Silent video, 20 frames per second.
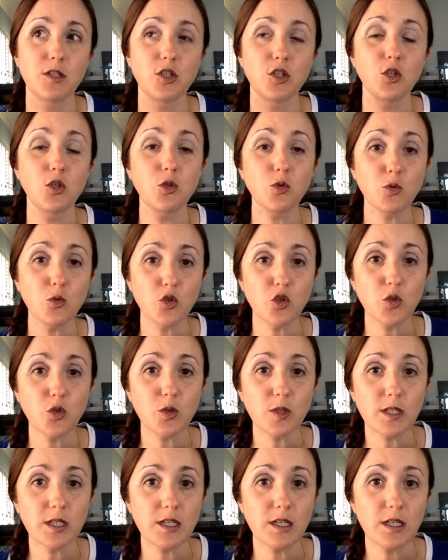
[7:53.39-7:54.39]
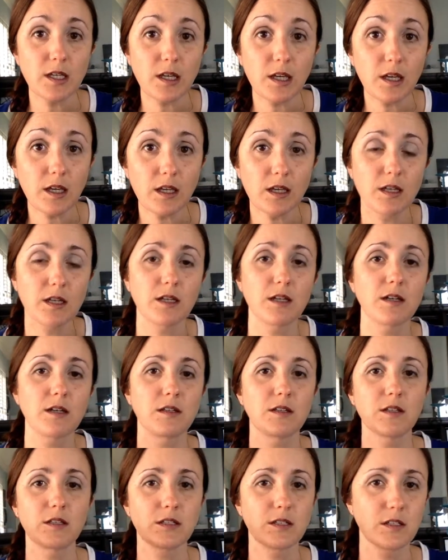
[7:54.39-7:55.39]
usually,
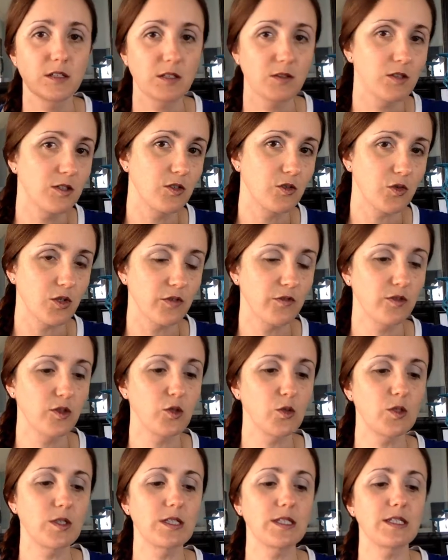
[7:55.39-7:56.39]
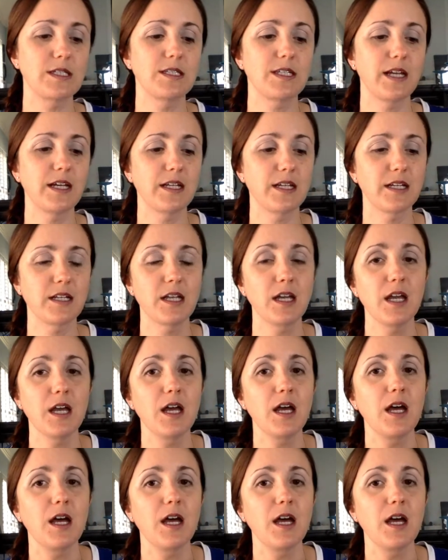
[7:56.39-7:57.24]
this is sort of loosely stated,